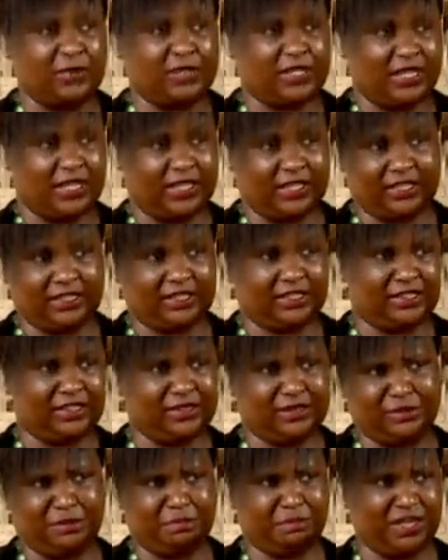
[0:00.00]
I was like
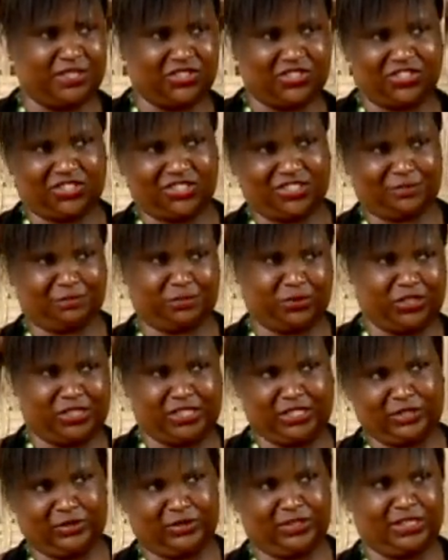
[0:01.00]
mashed
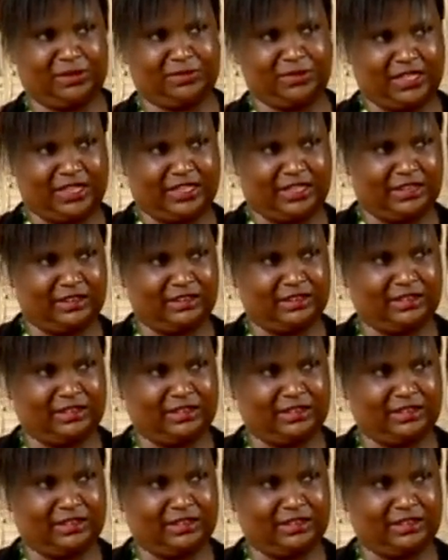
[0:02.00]
potato or something